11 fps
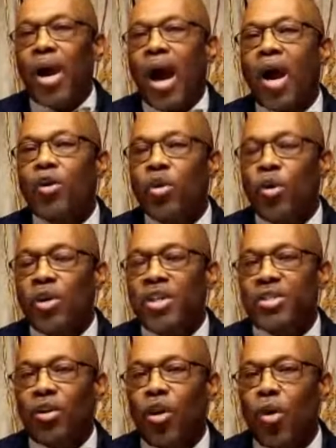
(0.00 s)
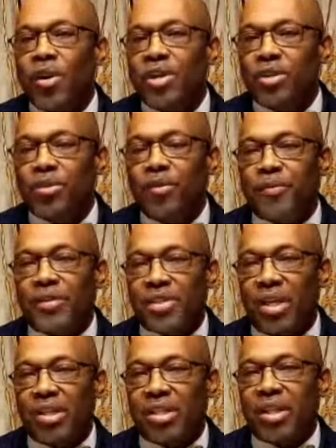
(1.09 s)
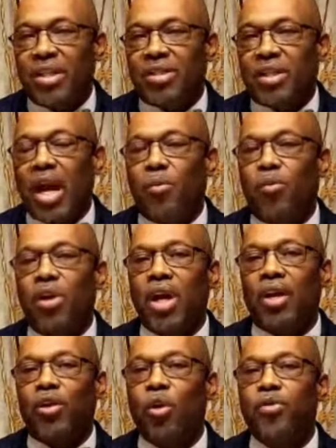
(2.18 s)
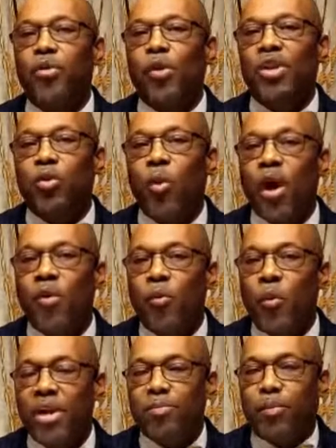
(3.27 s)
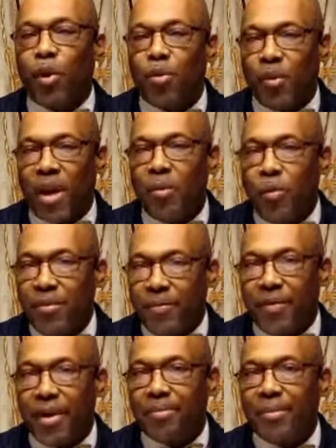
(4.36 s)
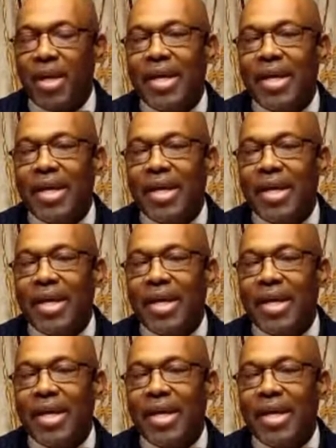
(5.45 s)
our goal is to go into the facilities and go through a 12-week program with them,